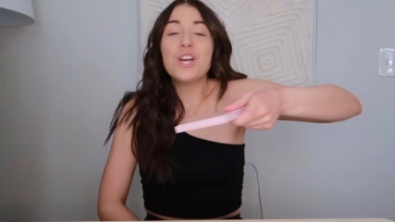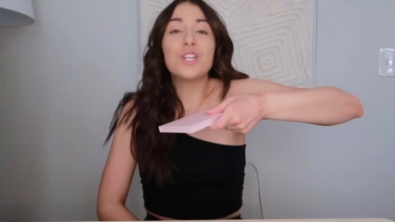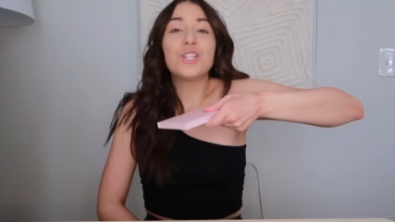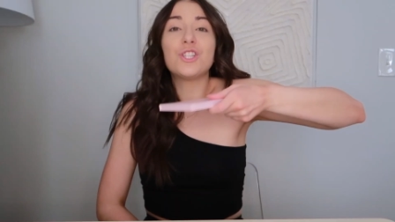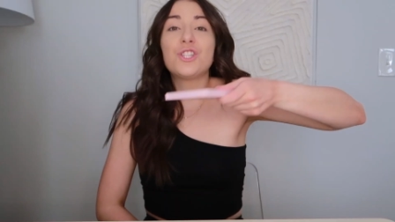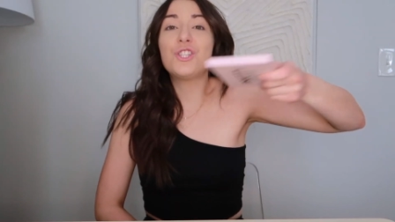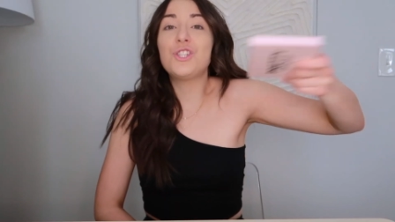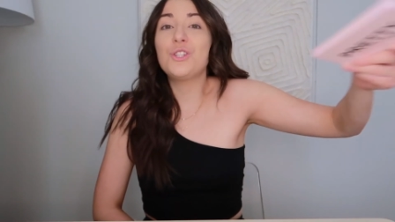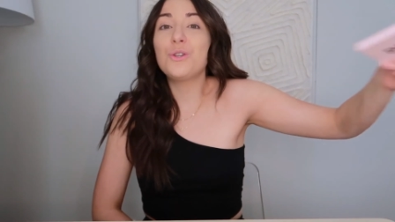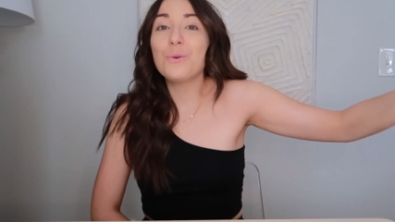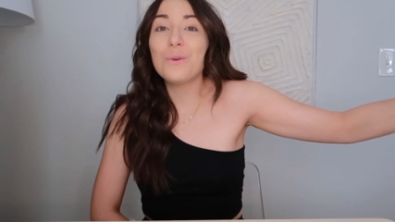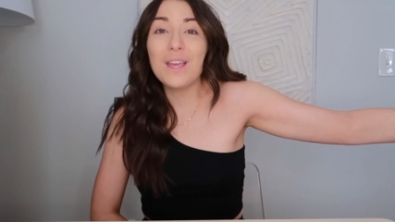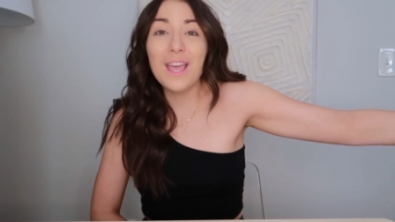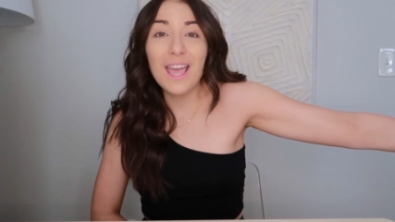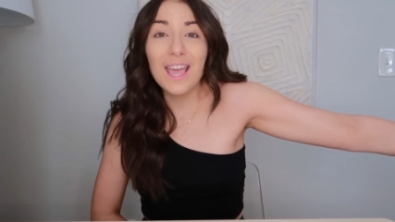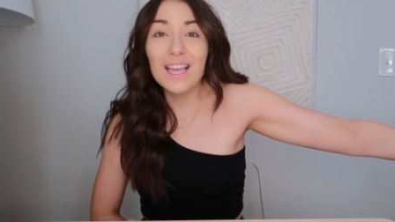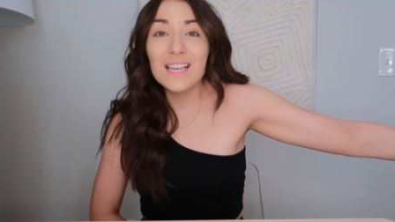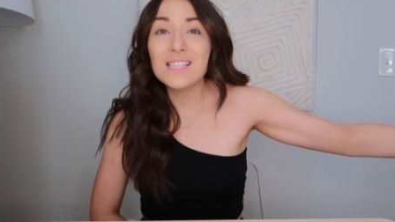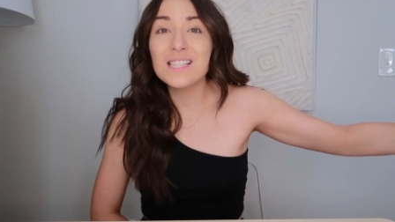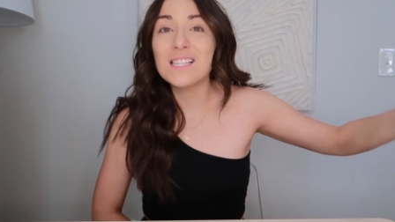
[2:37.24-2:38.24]

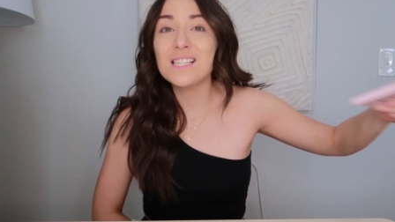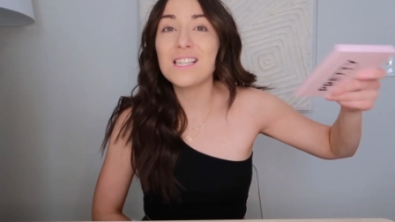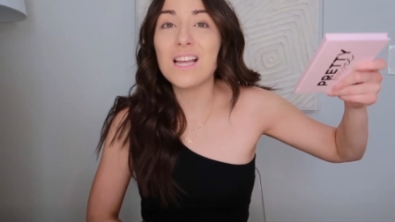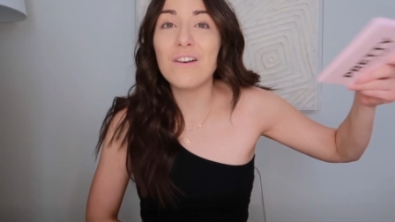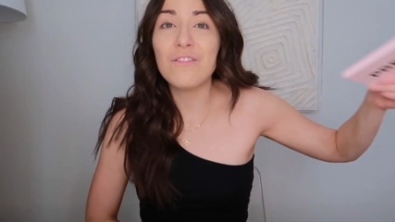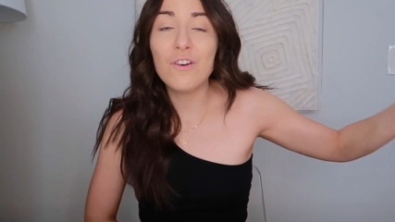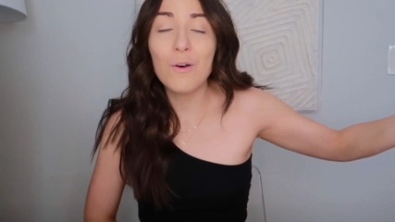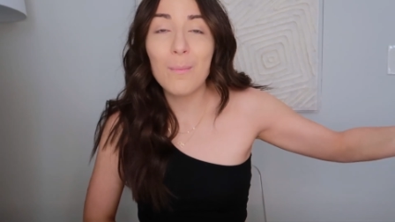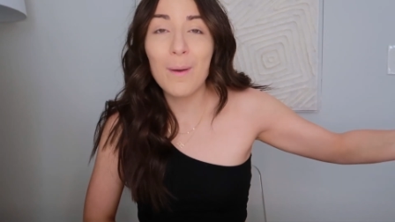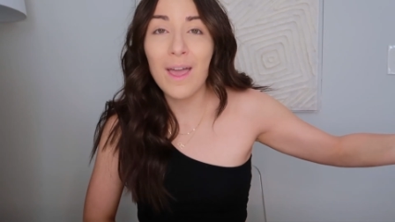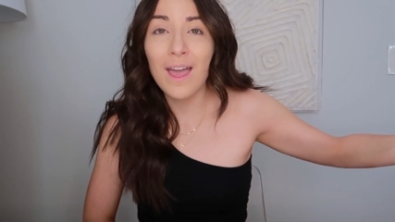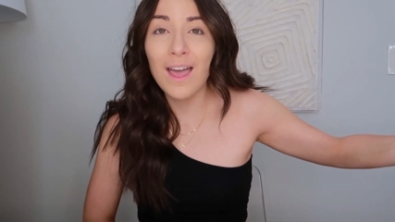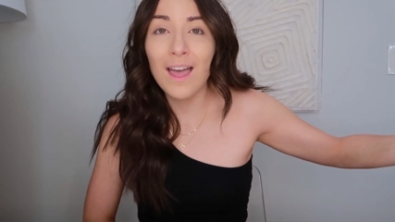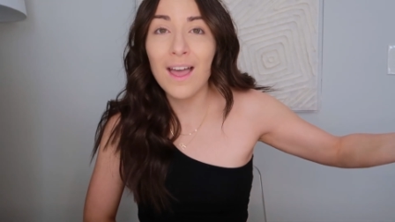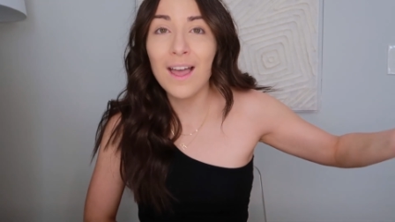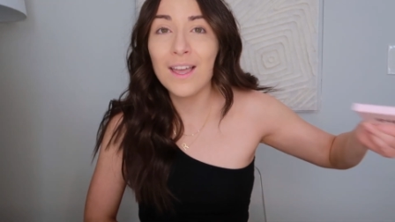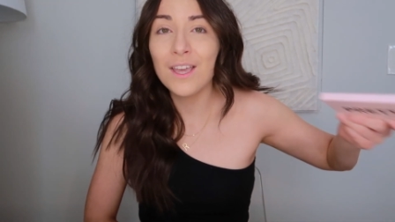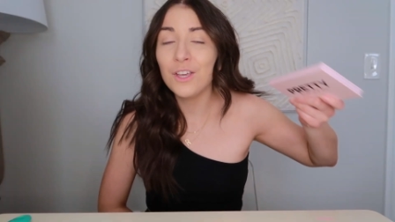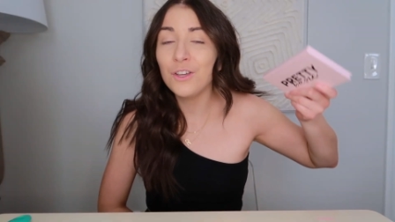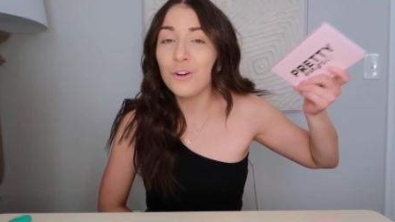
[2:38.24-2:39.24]
suitcase, duffel
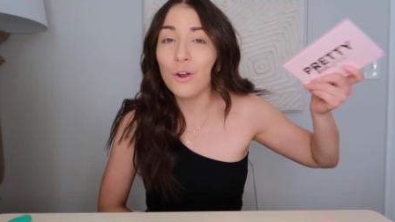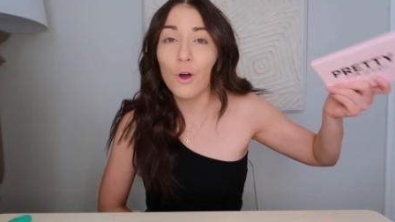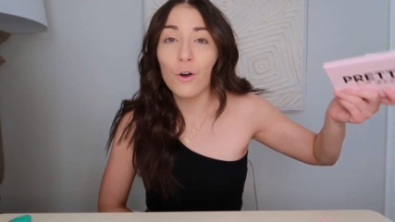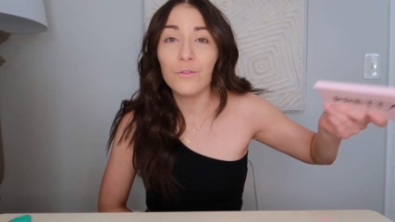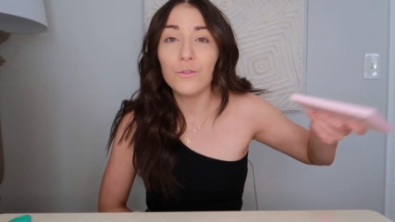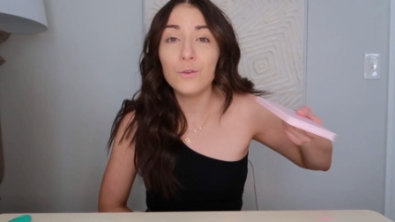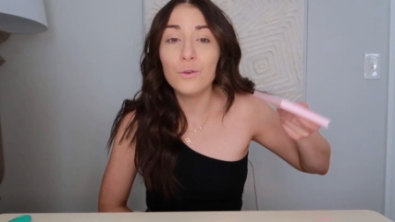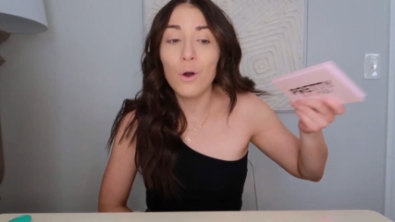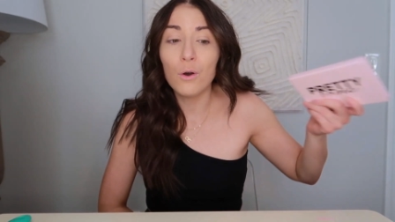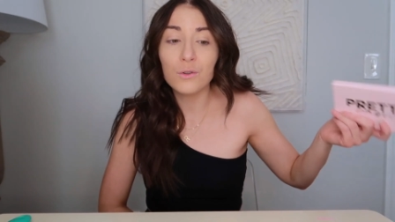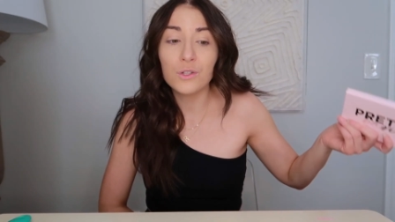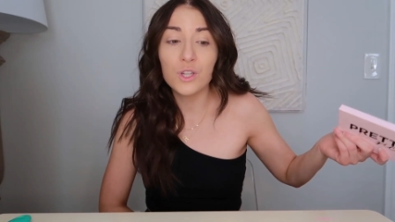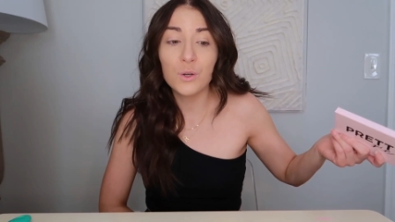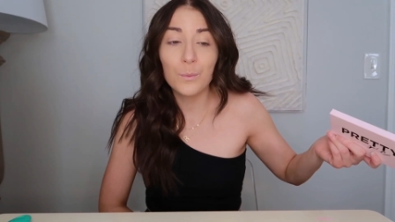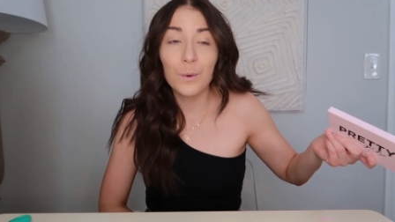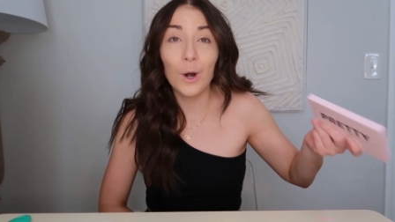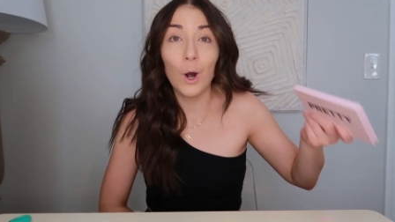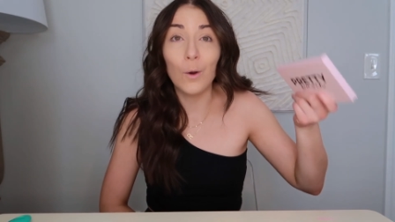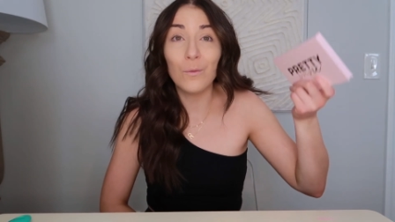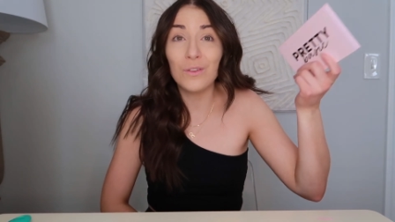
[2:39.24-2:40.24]
bag, you know, if you go
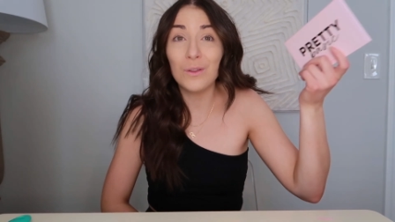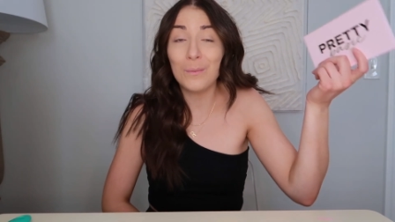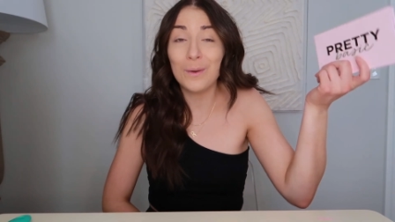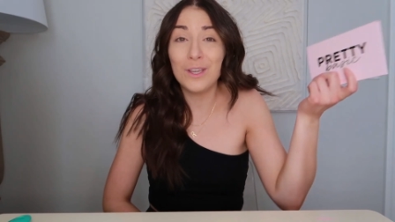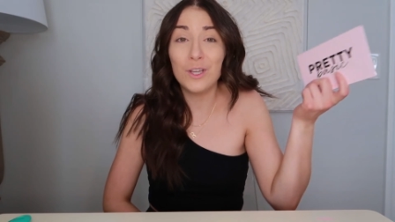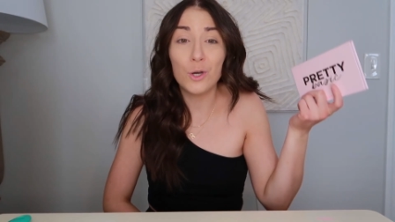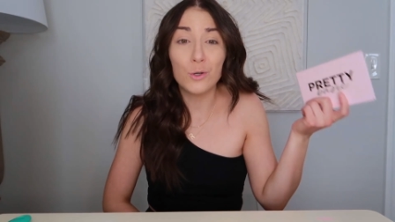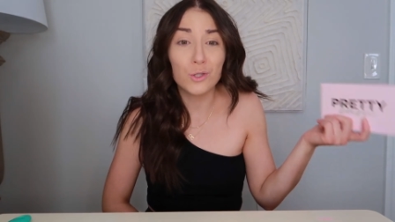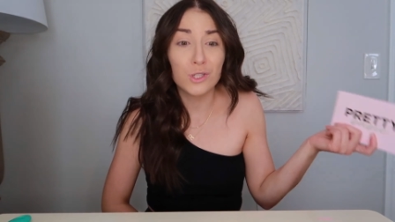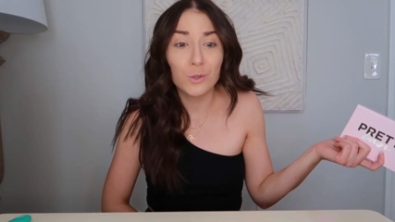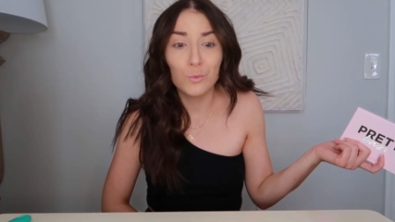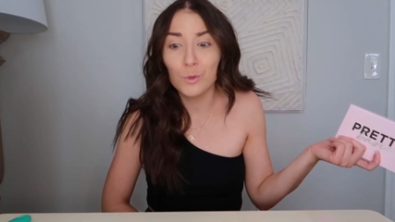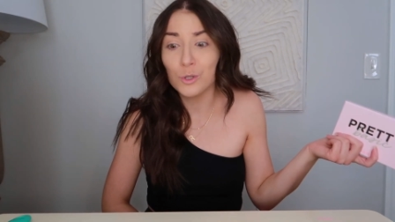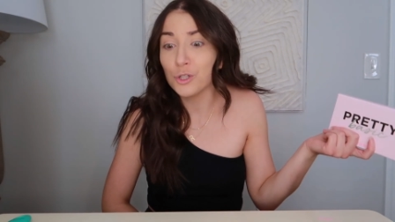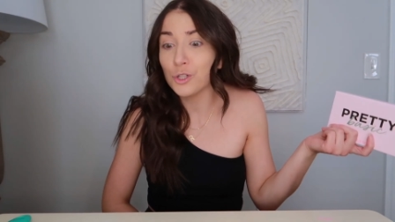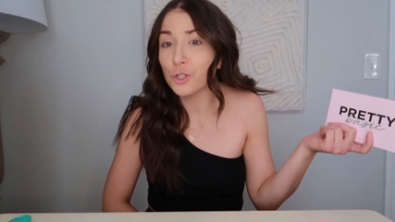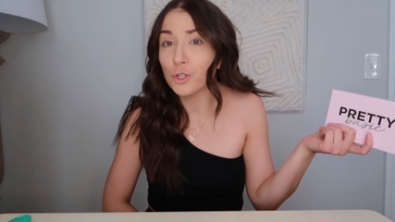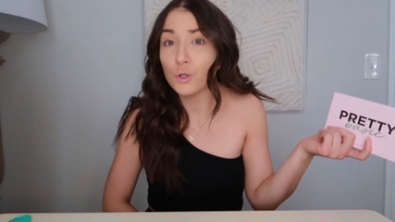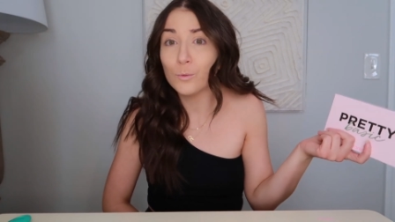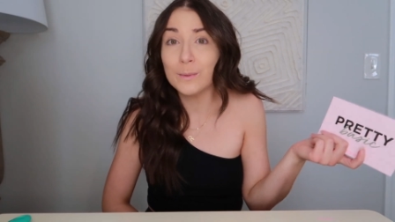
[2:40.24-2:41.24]
somewhere. Hopefully we can go
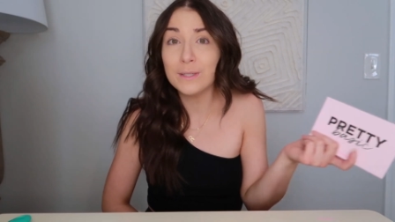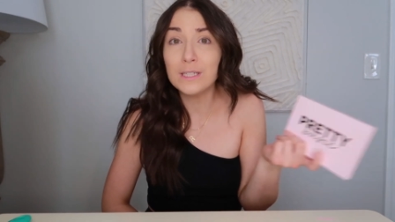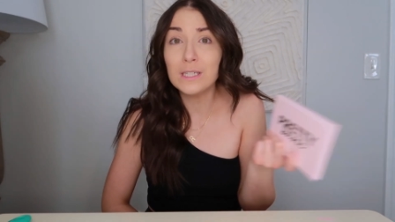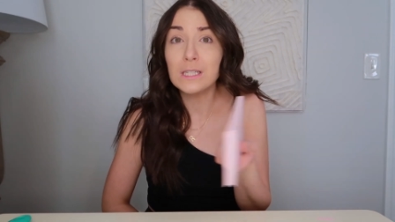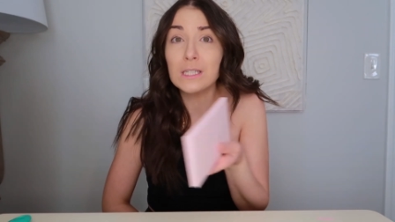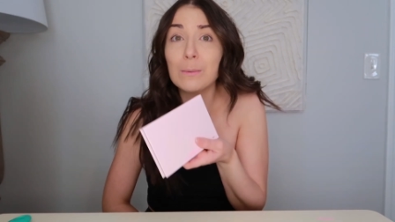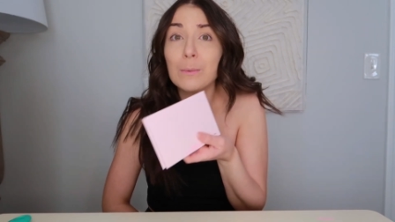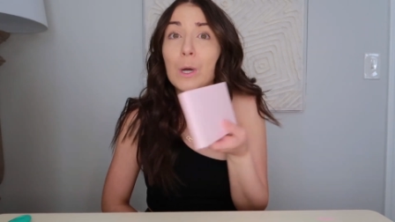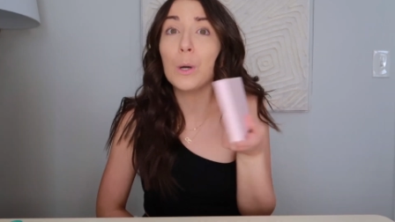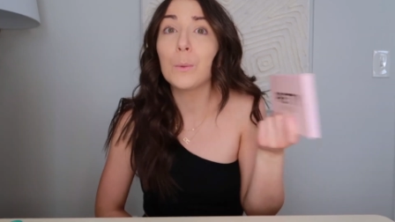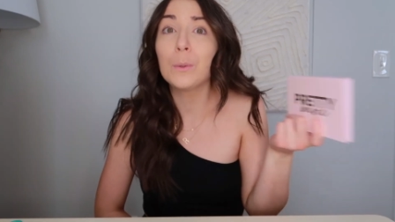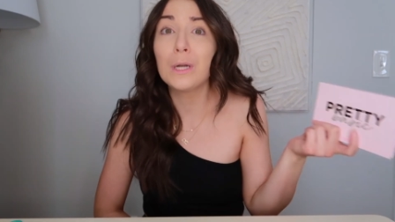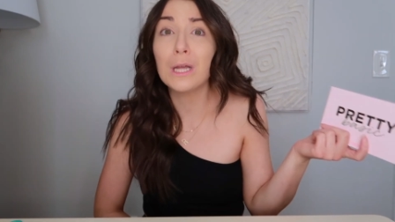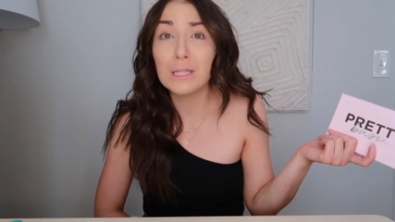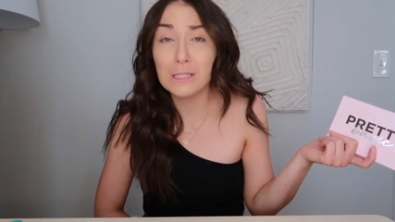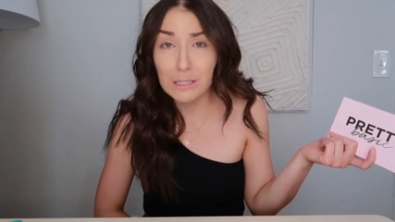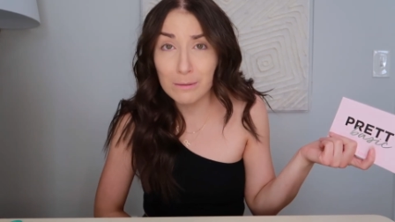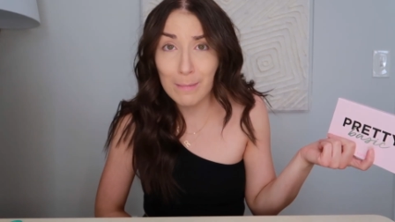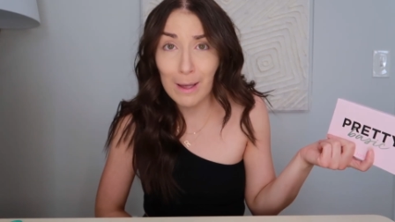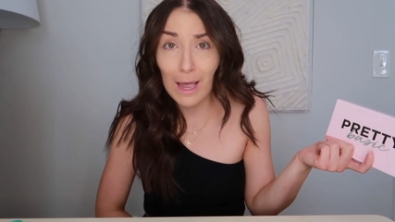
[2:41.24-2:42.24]
somewhere soon because I'm going nuts in